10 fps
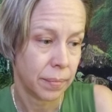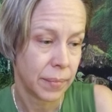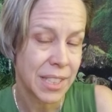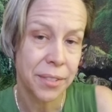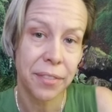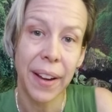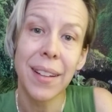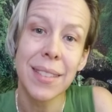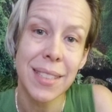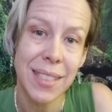
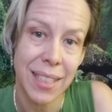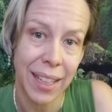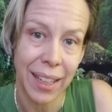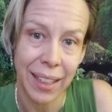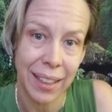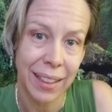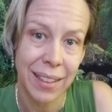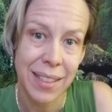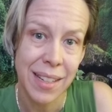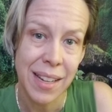fantasy
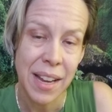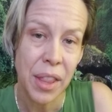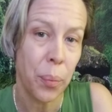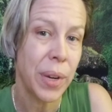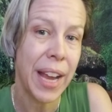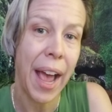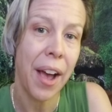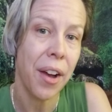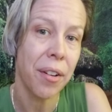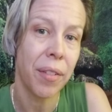that we
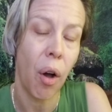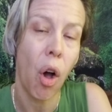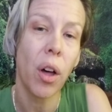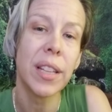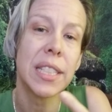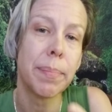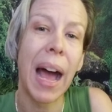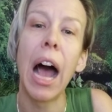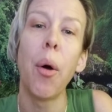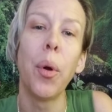have all this
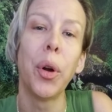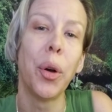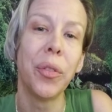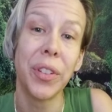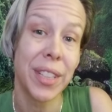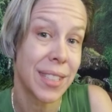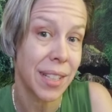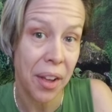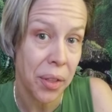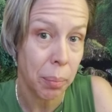power over this
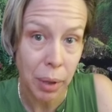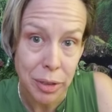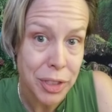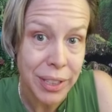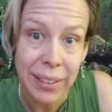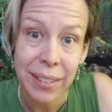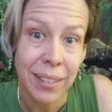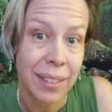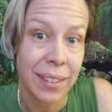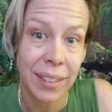other person.
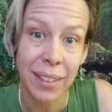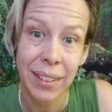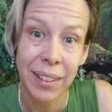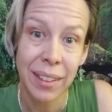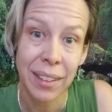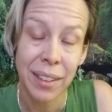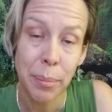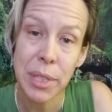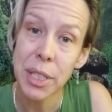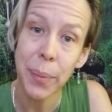
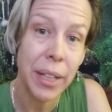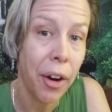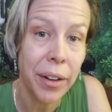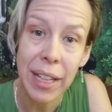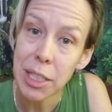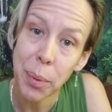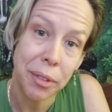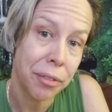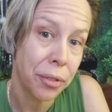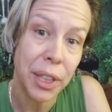But sweetheart, that's what
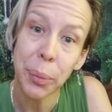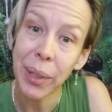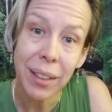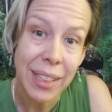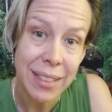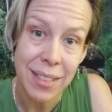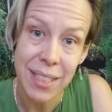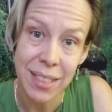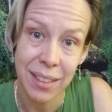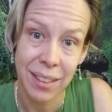free will is.